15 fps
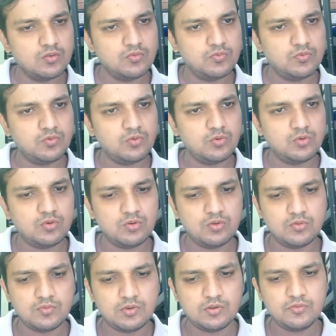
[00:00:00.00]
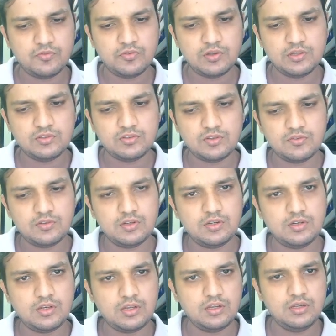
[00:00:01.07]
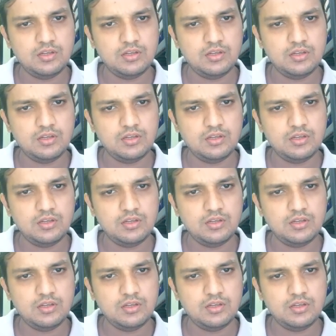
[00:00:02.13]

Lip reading: Four, 1, 5, 7 and 9.